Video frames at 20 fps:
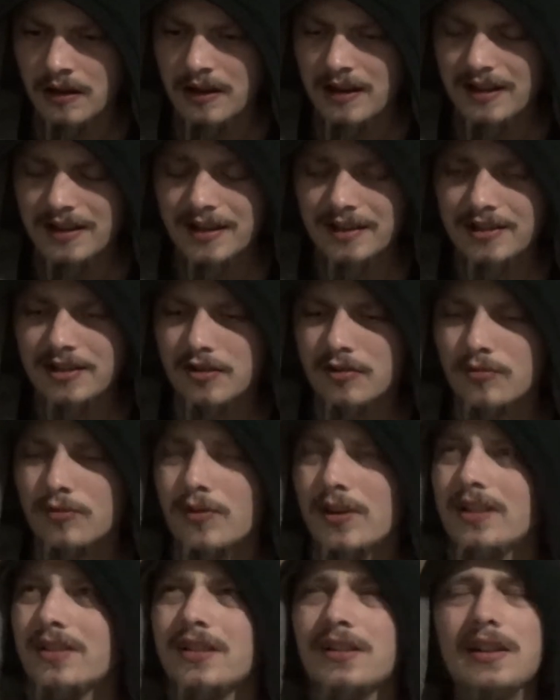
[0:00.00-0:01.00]
Getting a
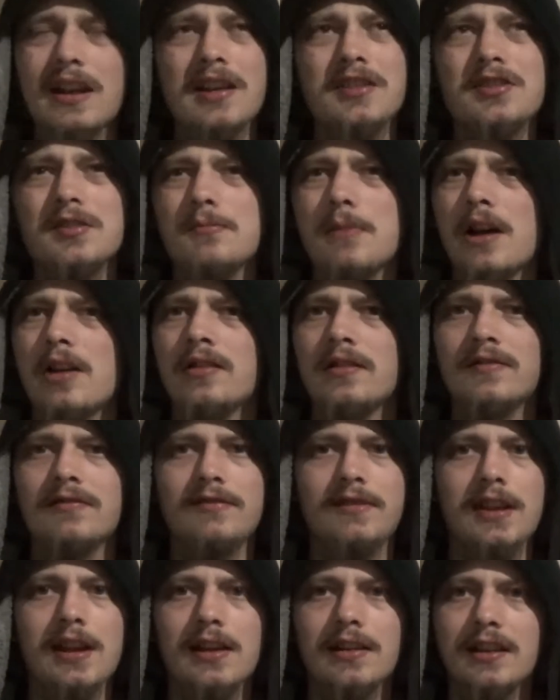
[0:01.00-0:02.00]
really nice amount
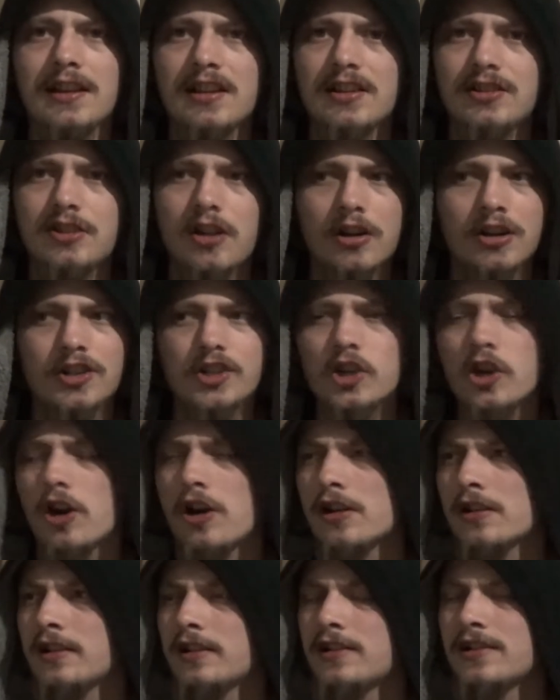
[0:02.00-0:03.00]
of, yeah, like a dark
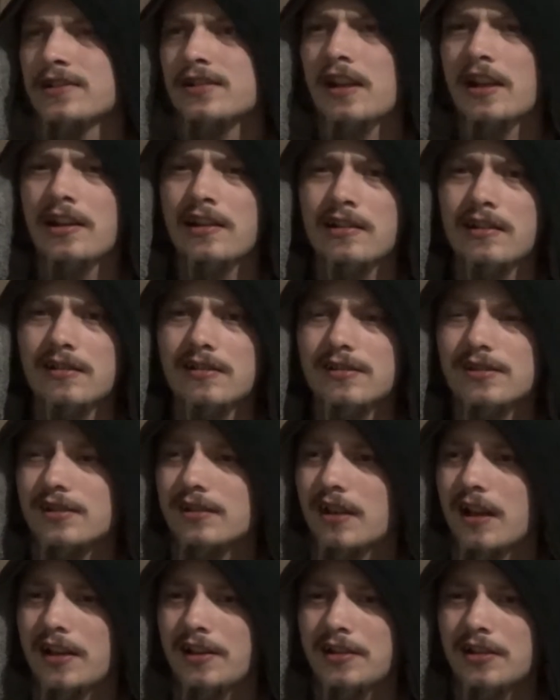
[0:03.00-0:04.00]
chocolate, just like
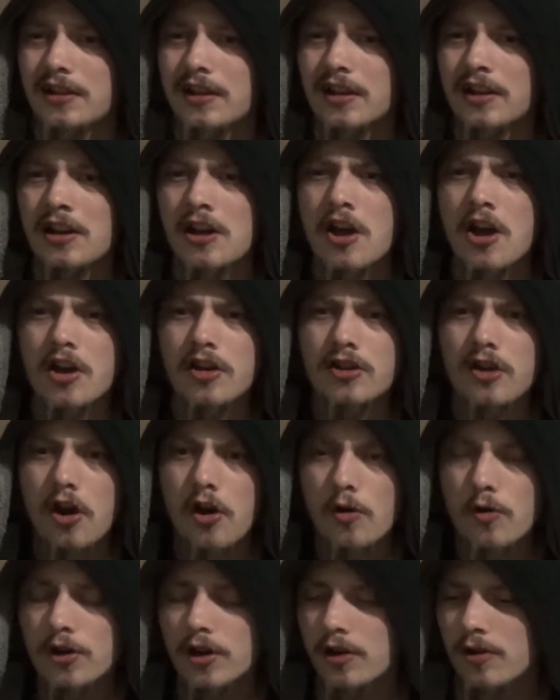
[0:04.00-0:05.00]
slight
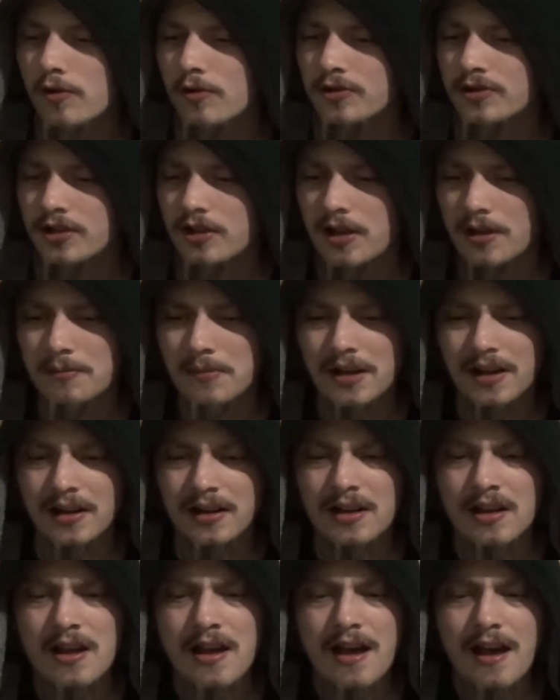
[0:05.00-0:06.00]
cocoa,
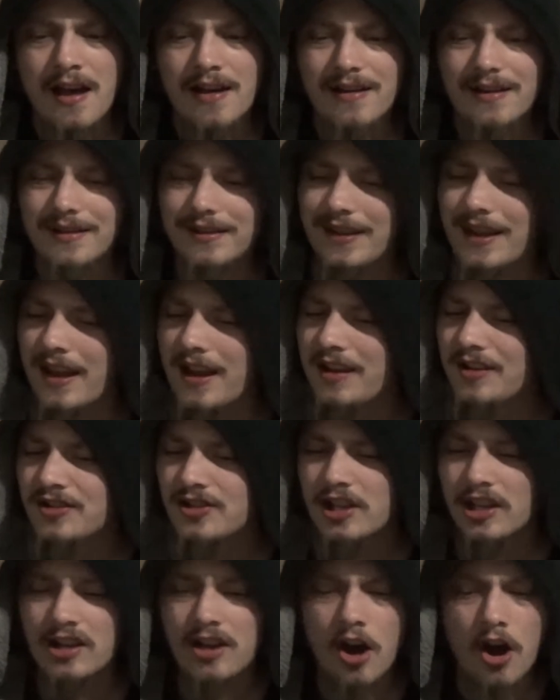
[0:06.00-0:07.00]
some
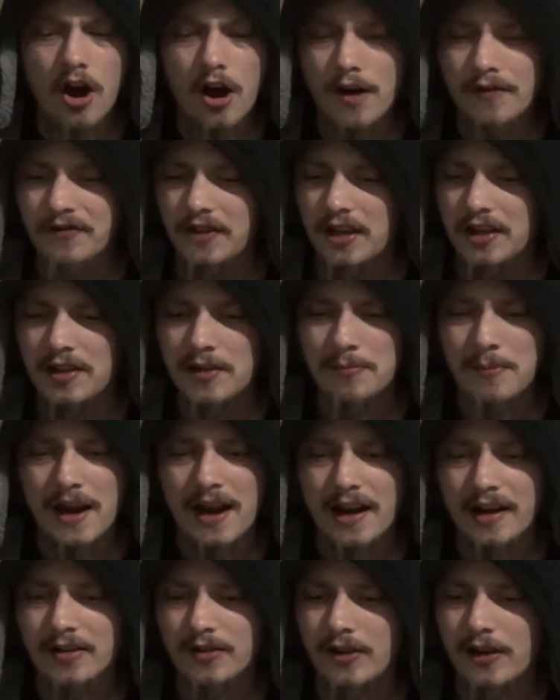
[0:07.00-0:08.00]
hints of coffee in the
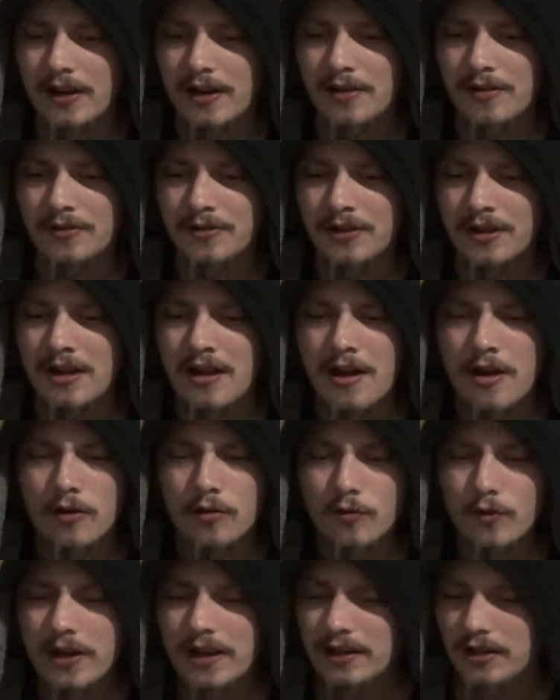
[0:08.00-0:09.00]
background.
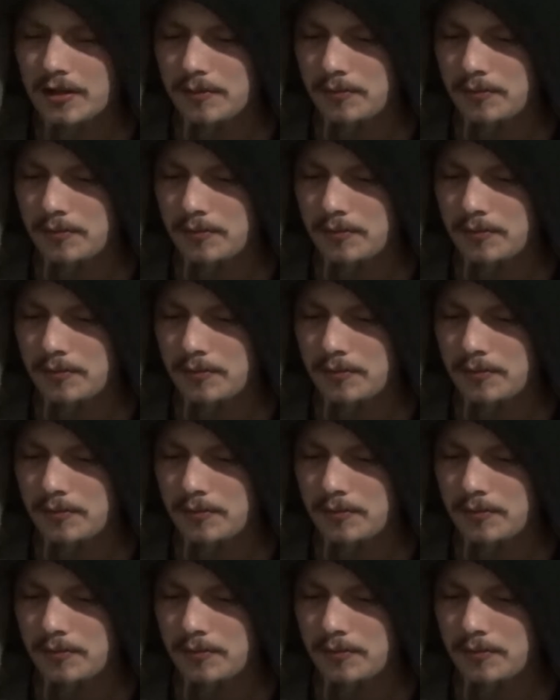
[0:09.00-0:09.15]
Really